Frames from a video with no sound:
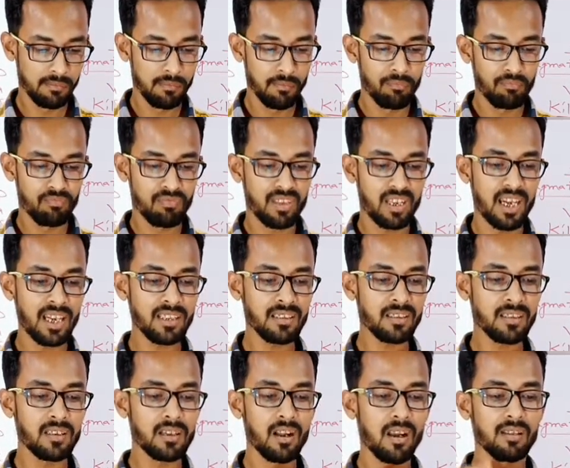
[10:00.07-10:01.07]
Next,
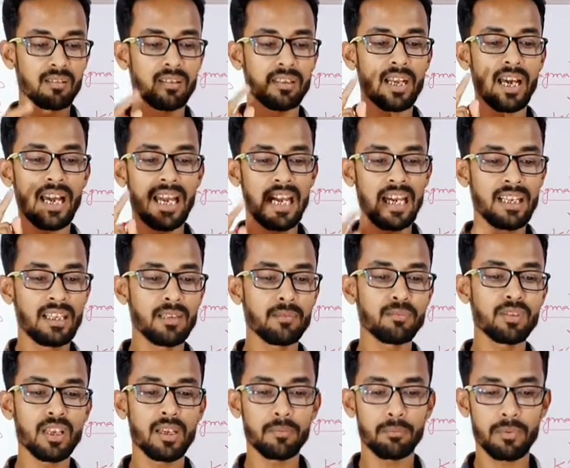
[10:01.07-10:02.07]
The
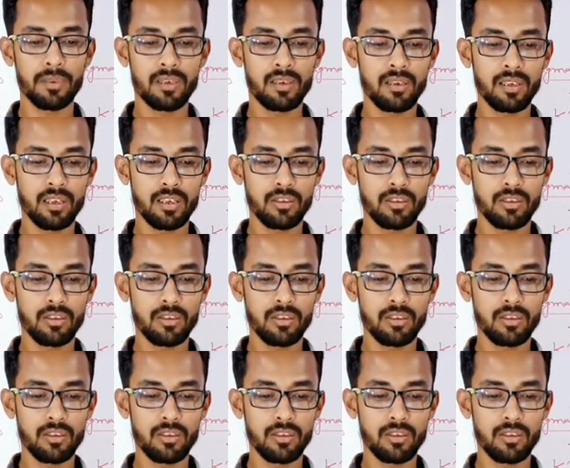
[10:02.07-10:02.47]
Adam's apple is